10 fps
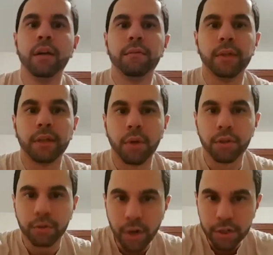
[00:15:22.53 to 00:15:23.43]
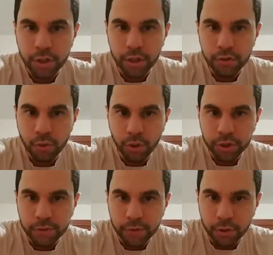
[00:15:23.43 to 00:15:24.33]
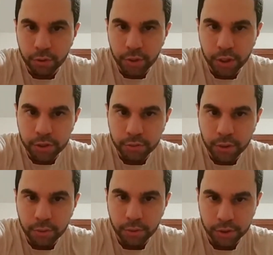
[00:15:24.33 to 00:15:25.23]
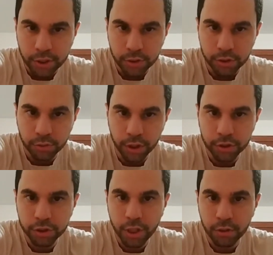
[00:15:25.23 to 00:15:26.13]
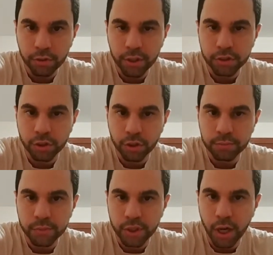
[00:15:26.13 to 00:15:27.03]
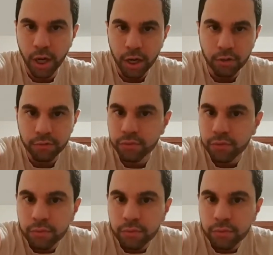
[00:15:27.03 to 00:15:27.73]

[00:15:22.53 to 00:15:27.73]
like whether questions or just if you agree or disagree with what I was just saying too in general in terms of